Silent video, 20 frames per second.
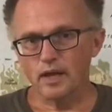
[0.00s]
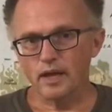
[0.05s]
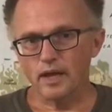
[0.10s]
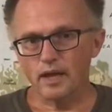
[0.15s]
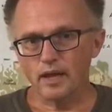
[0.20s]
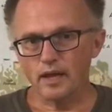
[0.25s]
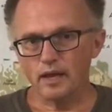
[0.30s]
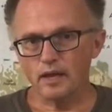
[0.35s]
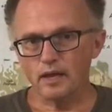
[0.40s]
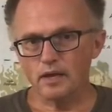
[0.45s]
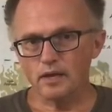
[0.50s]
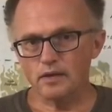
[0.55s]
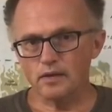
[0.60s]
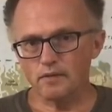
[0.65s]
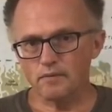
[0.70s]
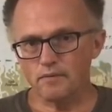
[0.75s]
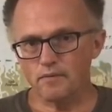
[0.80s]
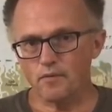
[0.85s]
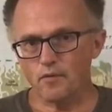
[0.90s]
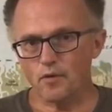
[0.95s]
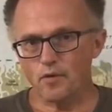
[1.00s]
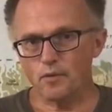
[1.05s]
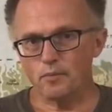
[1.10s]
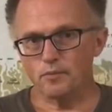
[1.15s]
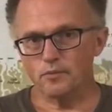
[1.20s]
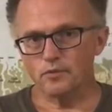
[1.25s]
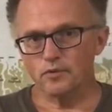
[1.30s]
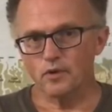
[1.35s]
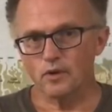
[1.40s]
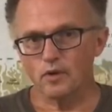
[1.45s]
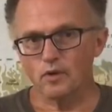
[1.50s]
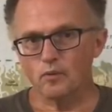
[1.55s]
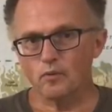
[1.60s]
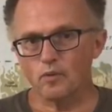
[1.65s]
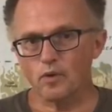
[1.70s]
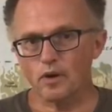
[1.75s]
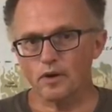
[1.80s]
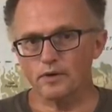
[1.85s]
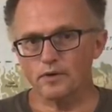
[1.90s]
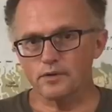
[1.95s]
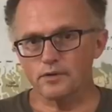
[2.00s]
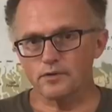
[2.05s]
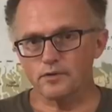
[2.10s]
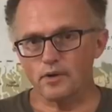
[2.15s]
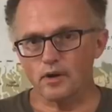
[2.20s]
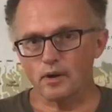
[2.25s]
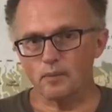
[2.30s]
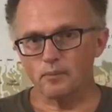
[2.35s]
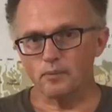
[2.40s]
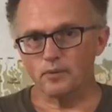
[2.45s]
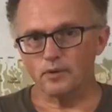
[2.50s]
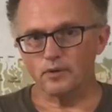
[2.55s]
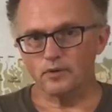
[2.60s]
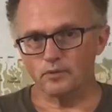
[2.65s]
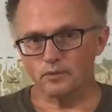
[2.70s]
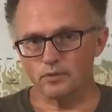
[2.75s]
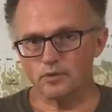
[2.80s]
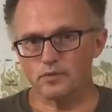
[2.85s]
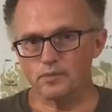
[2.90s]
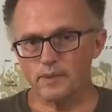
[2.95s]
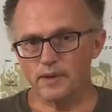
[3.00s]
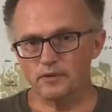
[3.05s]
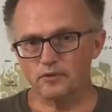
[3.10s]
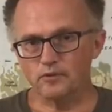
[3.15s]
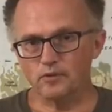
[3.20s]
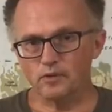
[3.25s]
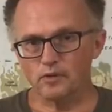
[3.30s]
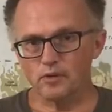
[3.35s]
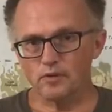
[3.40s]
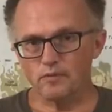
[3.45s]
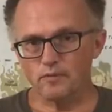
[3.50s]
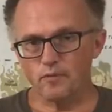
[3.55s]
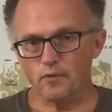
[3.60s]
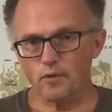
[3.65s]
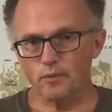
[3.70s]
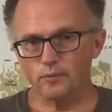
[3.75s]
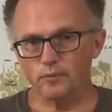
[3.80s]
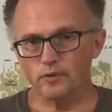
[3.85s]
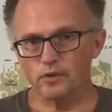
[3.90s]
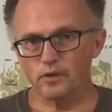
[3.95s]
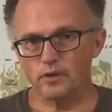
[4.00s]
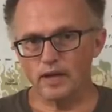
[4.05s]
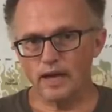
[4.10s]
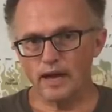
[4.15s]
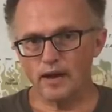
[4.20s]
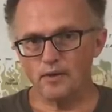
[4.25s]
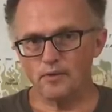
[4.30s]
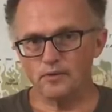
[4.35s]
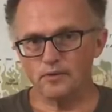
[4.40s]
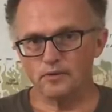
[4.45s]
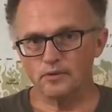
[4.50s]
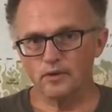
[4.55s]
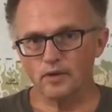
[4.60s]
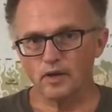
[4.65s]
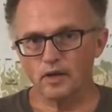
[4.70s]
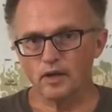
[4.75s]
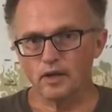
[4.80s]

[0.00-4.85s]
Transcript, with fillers: and it forms water droplets which basically forms clouds